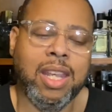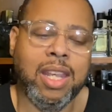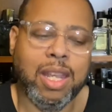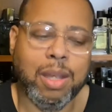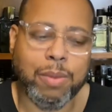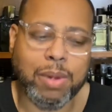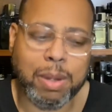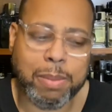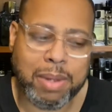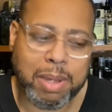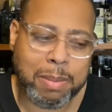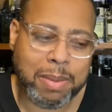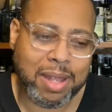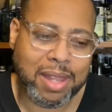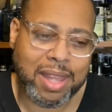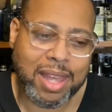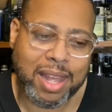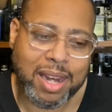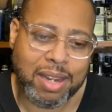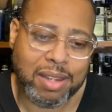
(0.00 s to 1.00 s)
And what I mean by
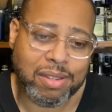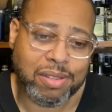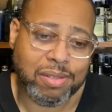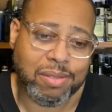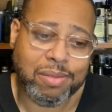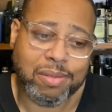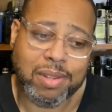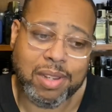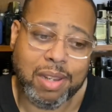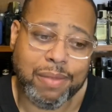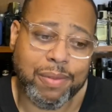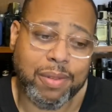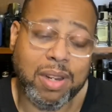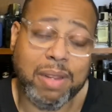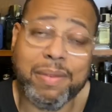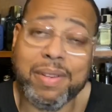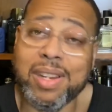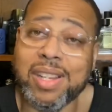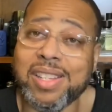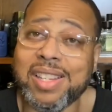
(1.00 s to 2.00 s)
that is, if you live
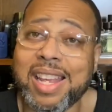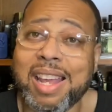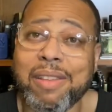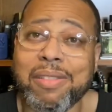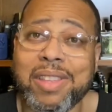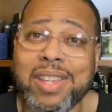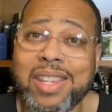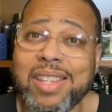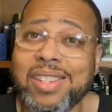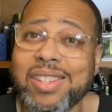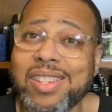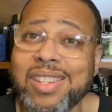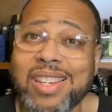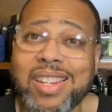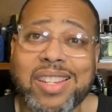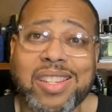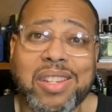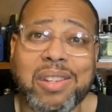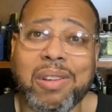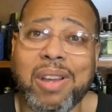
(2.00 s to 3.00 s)
in the Southeast,
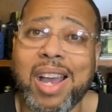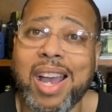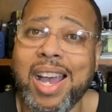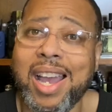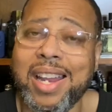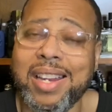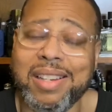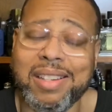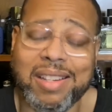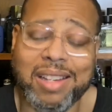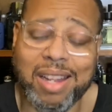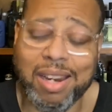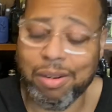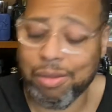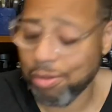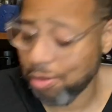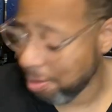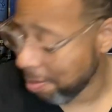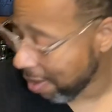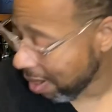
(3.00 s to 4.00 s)
it's still hot. I don't
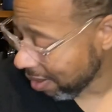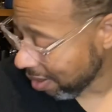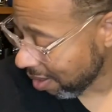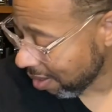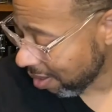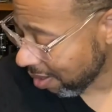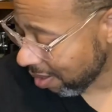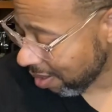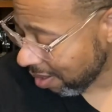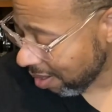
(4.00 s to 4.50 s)
know about the